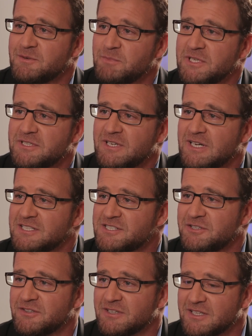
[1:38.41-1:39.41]
But I
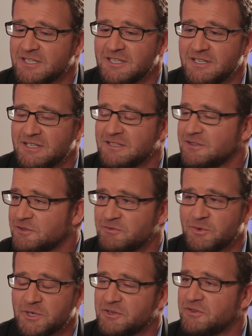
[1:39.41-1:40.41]
certainly look
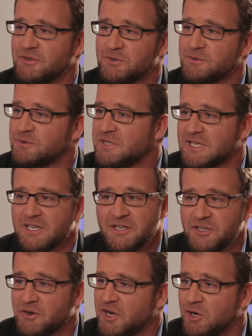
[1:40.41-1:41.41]
forward to
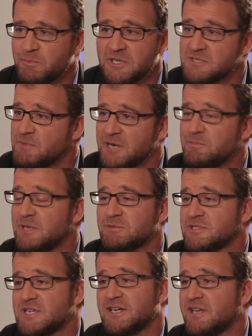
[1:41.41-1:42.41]
helping as many
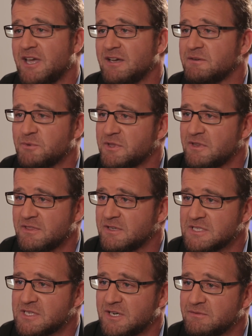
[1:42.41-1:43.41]
people as I can with the
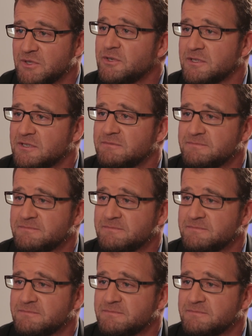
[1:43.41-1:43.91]
things that I've learned.